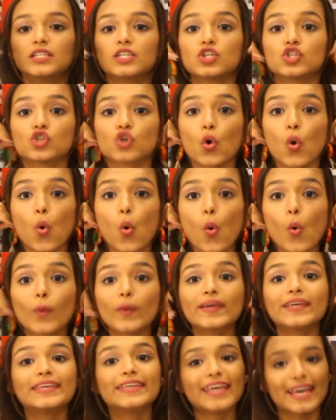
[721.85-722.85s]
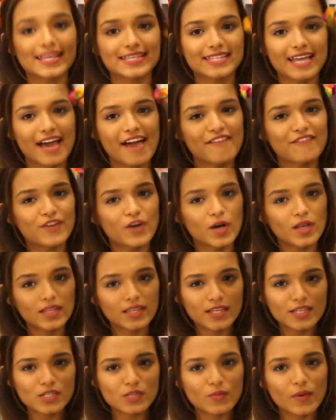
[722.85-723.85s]
So yes, I've
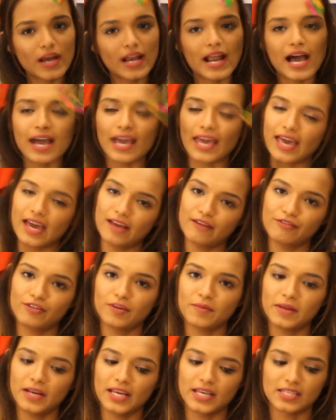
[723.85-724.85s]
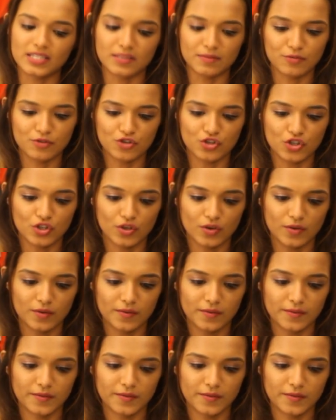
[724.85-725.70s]
got this one again from an exhibition.